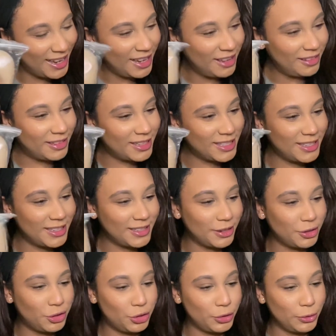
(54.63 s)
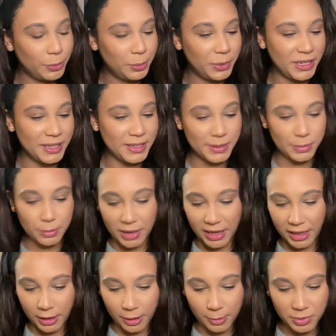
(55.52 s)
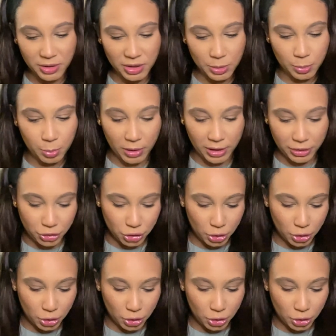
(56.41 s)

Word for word: This is a two-piece makeup sponge